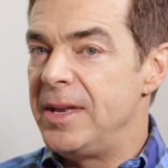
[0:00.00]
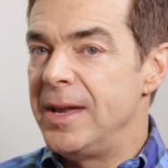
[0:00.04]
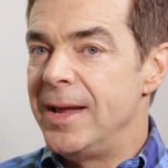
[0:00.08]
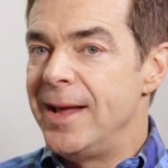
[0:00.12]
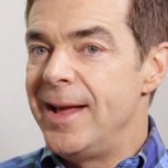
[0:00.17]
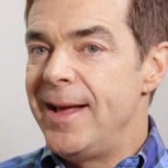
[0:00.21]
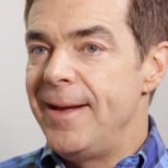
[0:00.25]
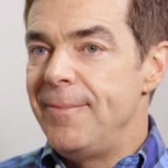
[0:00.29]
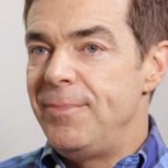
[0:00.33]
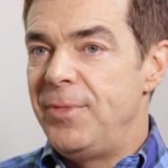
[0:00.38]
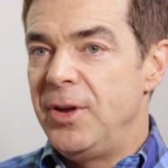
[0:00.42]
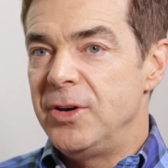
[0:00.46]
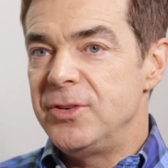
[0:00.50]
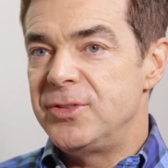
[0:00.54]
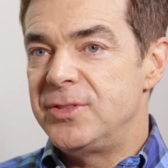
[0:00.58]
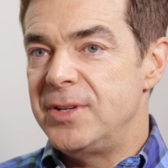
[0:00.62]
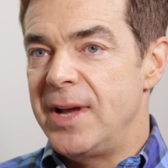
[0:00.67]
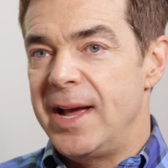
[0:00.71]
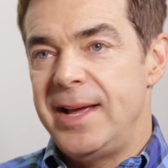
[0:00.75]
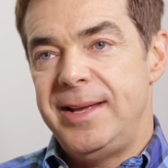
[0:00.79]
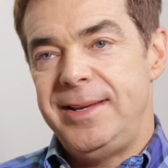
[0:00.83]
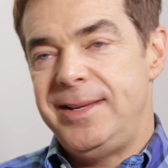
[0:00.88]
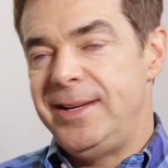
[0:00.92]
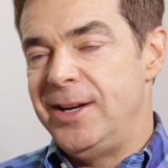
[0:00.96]
But
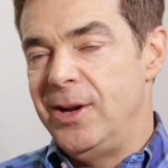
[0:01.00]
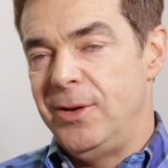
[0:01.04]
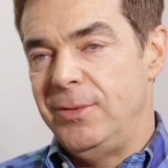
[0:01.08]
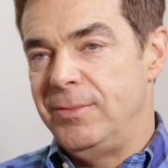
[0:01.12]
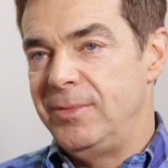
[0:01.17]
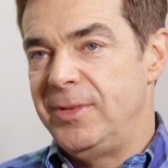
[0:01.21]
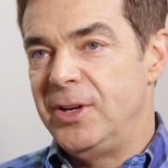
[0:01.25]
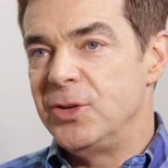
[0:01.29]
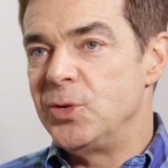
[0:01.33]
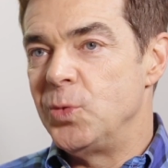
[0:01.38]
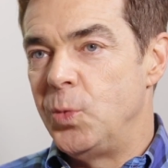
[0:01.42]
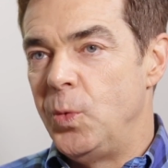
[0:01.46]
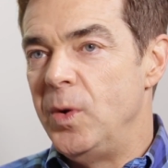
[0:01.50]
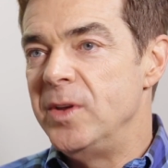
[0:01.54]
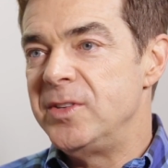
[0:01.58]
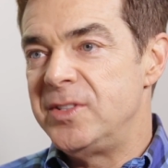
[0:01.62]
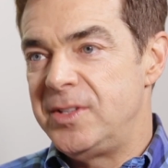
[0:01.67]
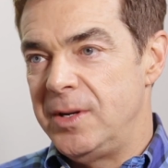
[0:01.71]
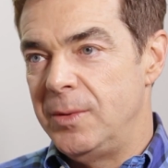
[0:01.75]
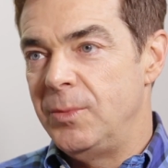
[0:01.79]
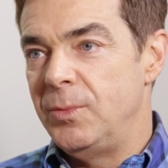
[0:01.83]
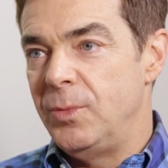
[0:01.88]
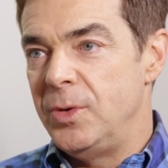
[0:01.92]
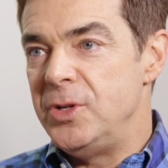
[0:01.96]
there's
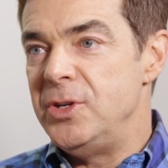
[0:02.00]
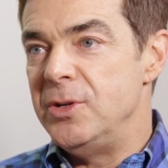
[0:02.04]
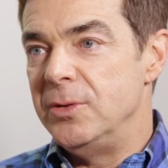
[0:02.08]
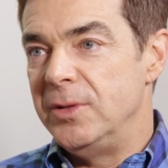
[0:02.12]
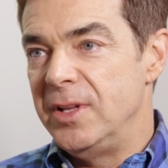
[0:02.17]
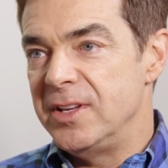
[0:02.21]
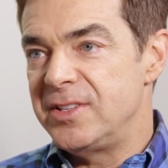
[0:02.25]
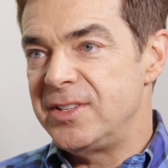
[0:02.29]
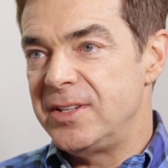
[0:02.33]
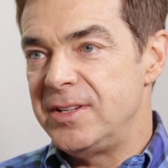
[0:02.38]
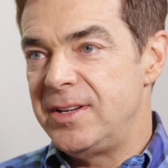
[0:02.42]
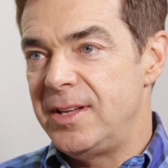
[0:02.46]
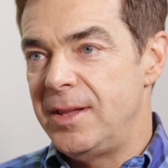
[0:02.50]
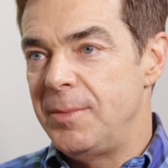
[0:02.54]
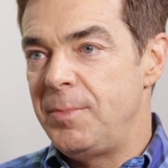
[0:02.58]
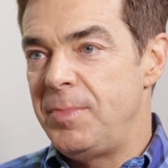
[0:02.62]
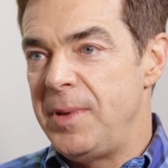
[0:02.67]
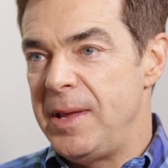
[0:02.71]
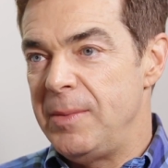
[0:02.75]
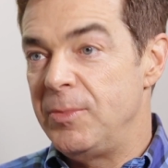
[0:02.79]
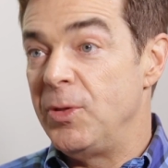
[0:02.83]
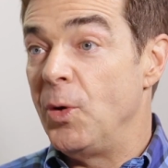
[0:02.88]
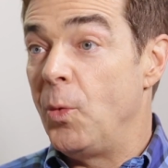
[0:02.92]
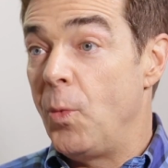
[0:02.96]
wisdom when you listen to
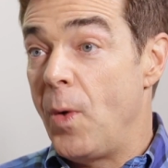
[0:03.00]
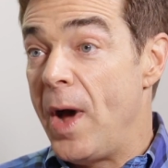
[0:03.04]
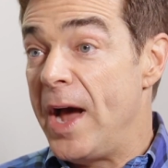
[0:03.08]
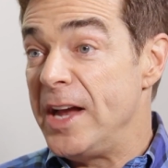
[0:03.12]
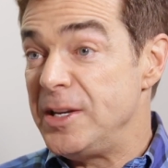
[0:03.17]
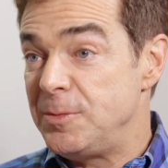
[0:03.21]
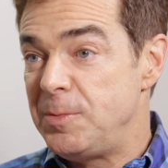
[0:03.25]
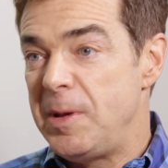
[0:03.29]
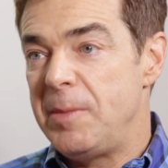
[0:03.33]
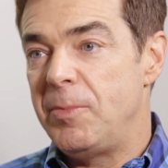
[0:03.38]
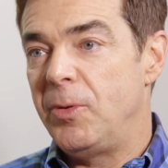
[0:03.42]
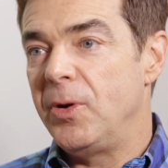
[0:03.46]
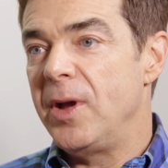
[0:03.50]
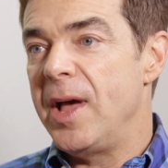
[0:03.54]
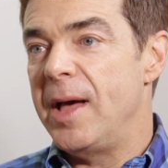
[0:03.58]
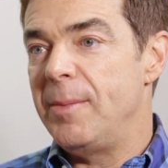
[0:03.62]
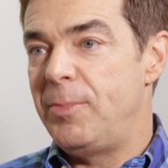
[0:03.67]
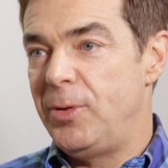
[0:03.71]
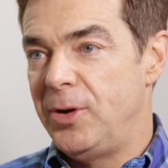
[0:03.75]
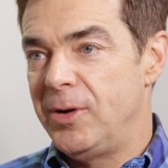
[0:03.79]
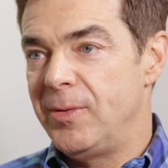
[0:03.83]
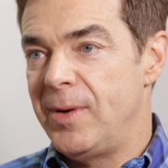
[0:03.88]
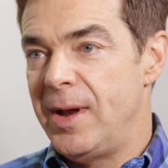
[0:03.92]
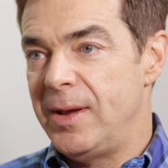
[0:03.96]
the wise people
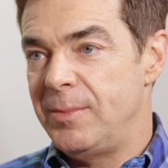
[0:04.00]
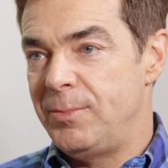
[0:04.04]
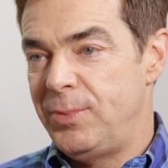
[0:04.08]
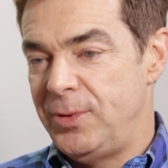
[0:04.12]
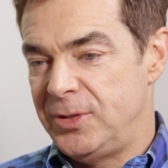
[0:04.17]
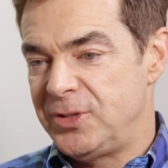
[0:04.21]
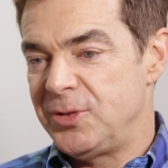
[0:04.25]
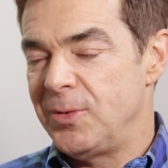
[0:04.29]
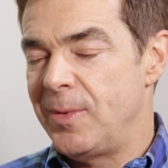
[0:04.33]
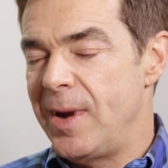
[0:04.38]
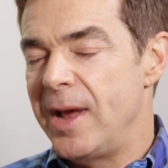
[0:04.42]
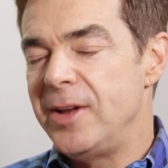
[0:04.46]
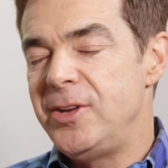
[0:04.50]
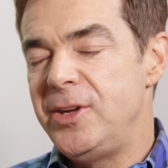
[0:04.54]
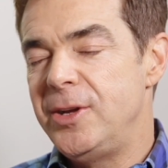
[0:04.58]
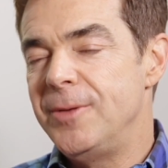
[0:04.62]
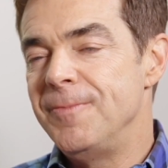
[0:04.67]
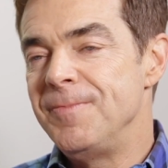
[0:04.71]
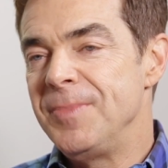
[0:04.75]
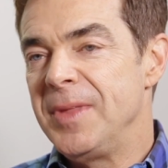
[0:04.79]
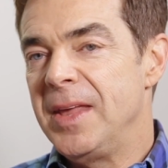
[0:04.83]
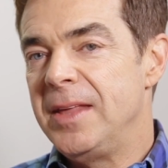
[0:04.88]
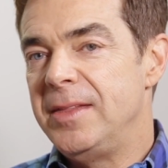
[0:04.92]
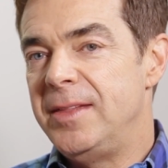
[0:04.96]
God puts around
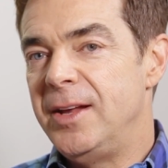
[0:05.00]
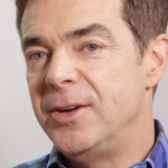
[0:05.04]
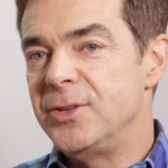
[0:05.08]
you.